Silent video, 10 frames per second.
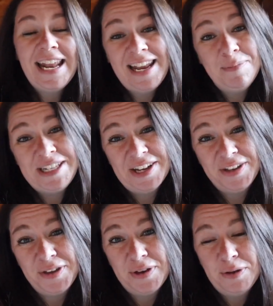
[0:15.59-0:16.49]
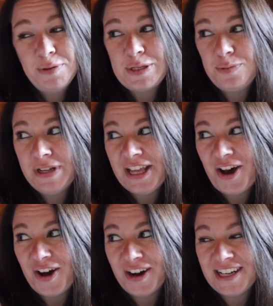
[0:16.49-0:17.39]
And let me tell you, it was really
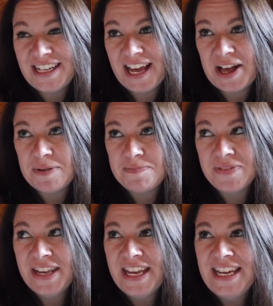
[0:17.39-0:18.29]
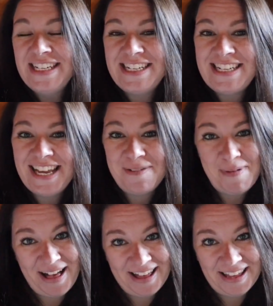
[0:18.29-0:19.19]
hard to say
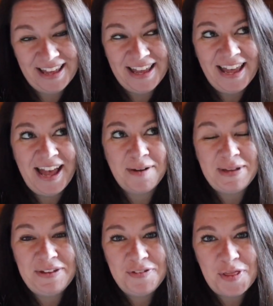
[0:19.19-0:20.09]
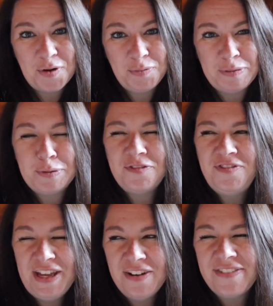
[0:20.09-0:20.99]
goodbye, even though we were
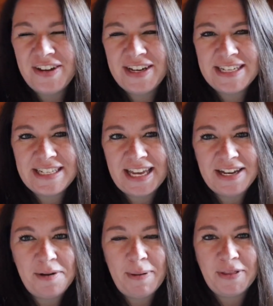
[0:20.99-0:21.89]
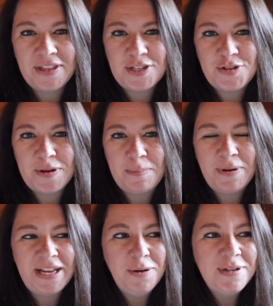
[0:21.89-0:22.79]
very, very excited about this trip,
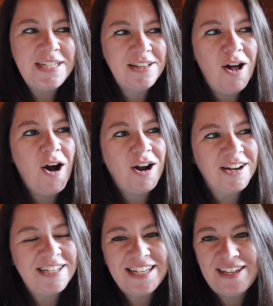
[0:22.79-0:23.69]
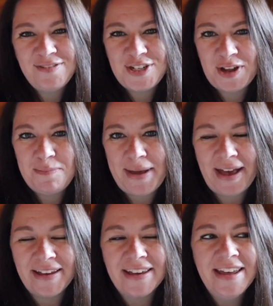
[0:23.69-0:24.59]
but it was still hard to leave John
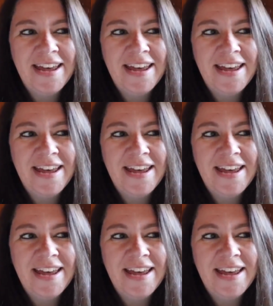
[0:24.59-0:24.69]
back.